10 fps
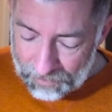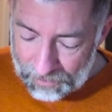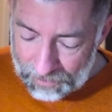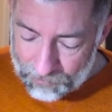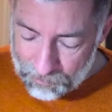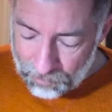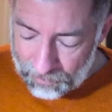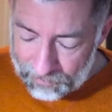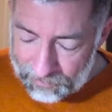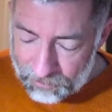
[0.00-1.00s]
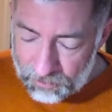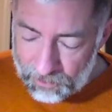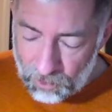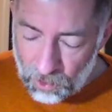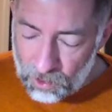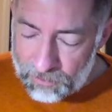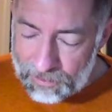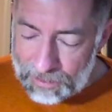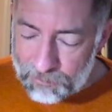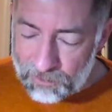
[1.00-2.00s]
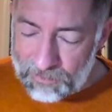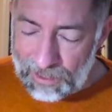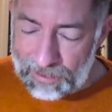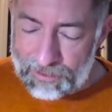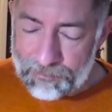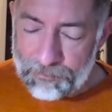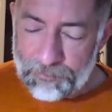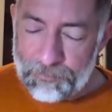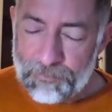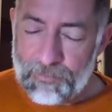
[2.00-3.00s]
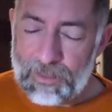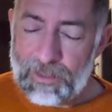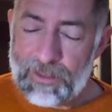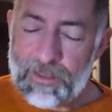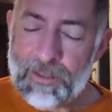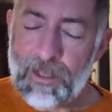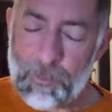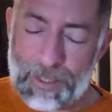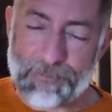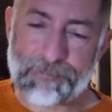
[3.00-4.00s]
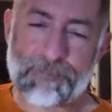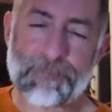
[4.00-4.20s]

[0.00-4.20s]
And we pray this in all the names of God. Amen.